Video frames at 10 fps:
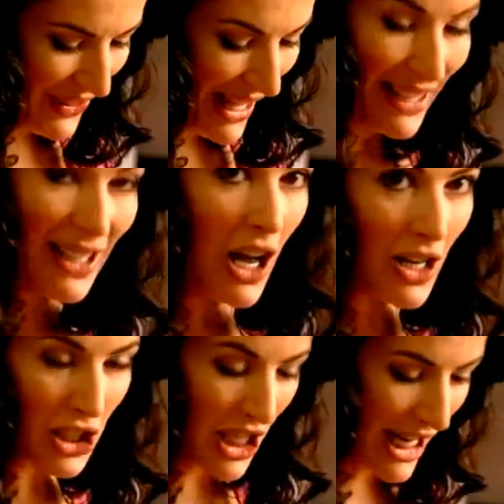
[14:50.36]
And
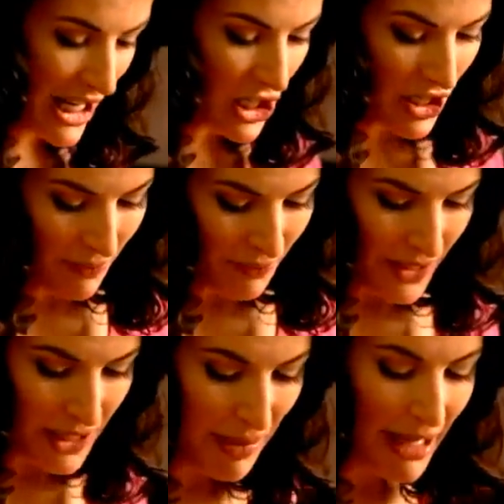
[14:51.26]
last stage,
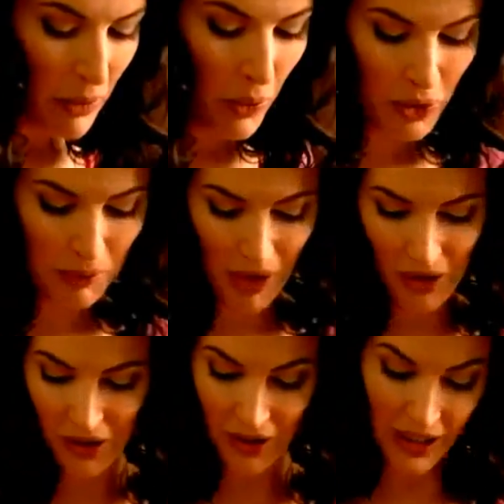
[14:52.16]
to make the water bath,